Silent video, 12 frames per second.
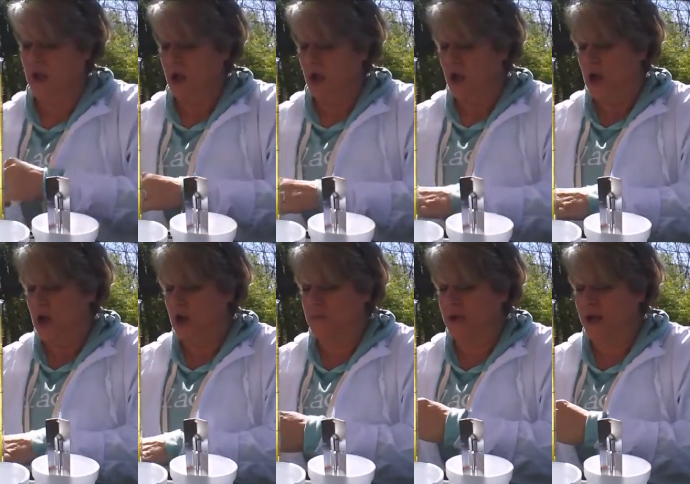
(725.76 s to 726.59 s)

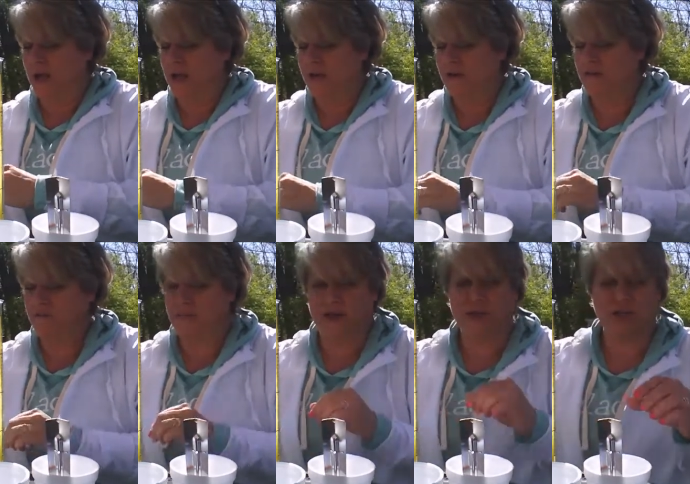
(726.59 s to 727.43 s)
I have
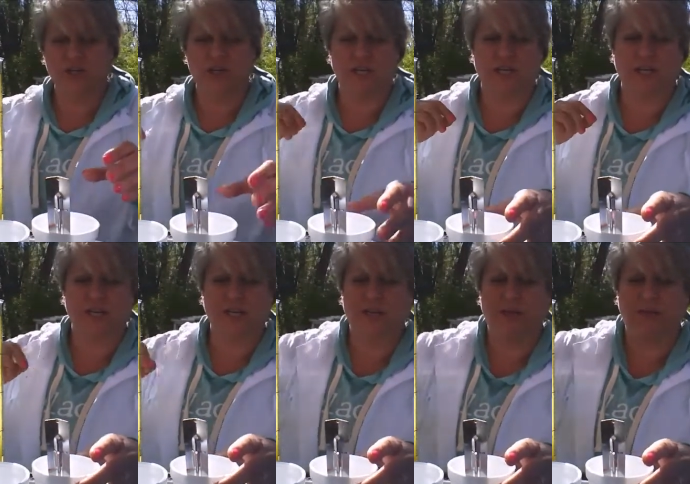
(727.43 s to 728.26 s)
measured in
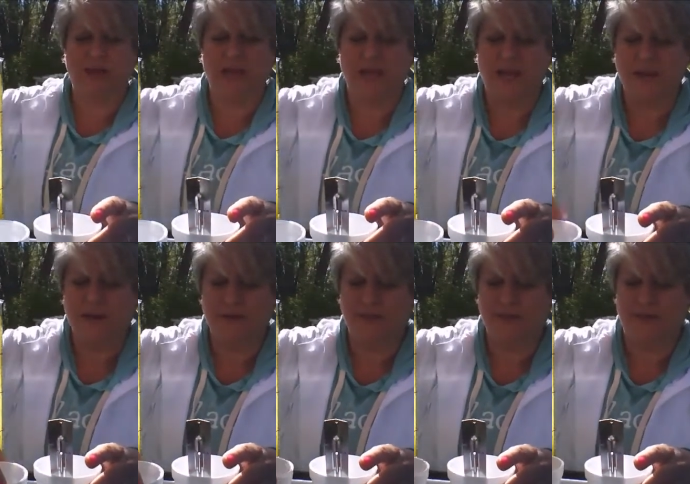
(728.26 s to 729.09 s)
cup A.
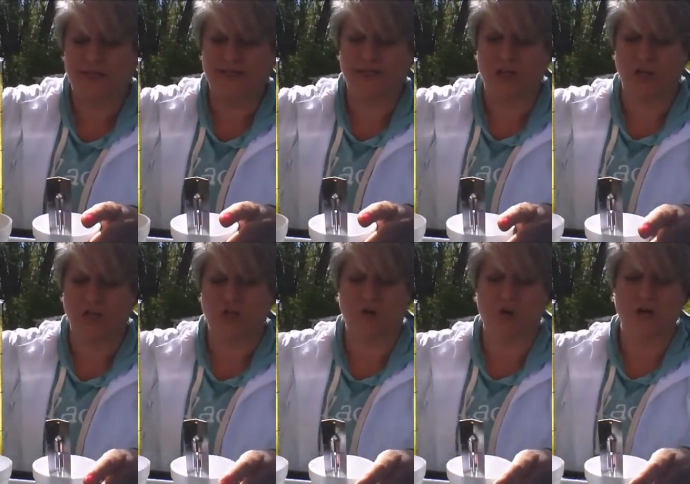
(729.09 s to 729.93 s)
I discarded
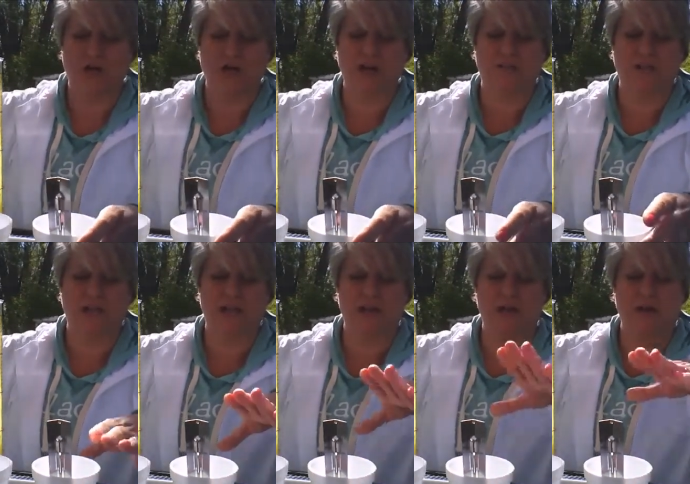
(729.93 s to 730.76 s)
the water. Cup
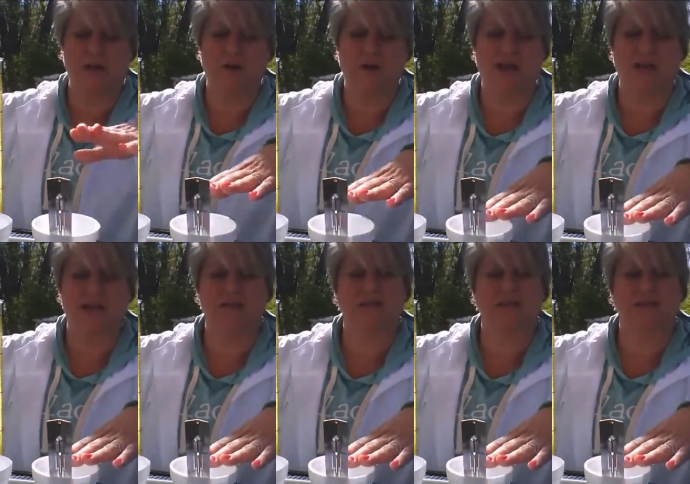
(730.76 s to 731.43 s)
A now has